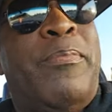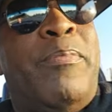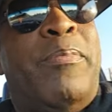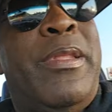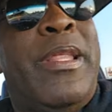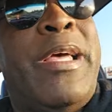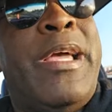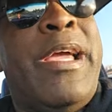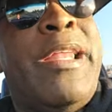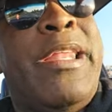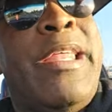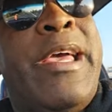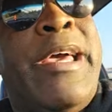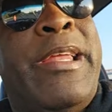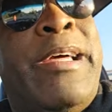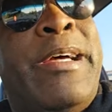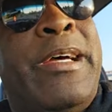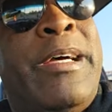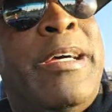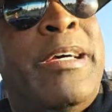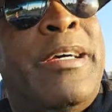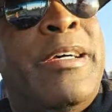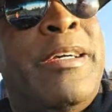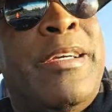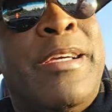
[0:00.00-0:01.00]
playing that
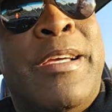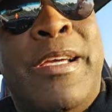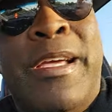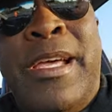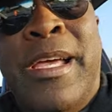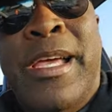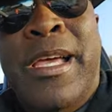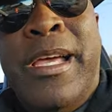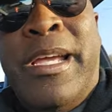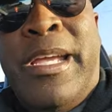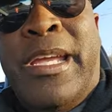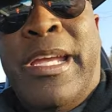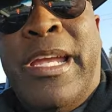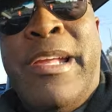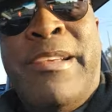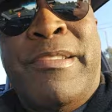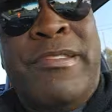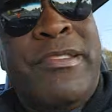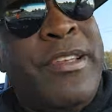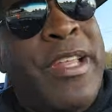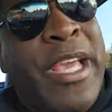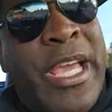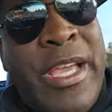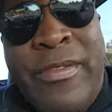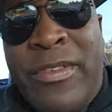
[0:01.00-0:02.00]
uh,
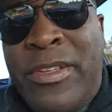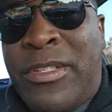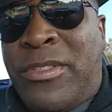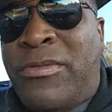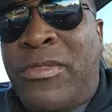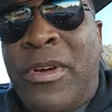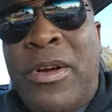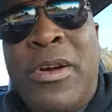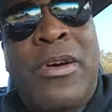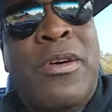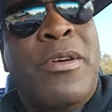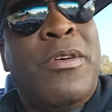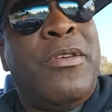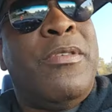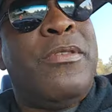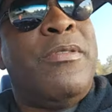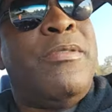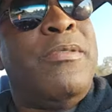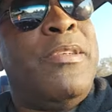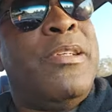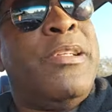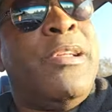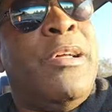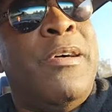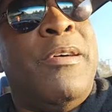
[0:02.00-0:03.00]
Kendrick Davis role,
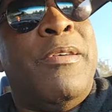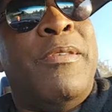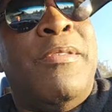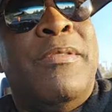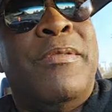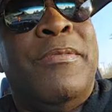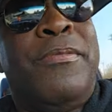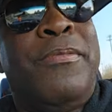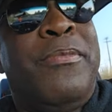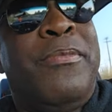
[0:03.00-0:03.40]
you know.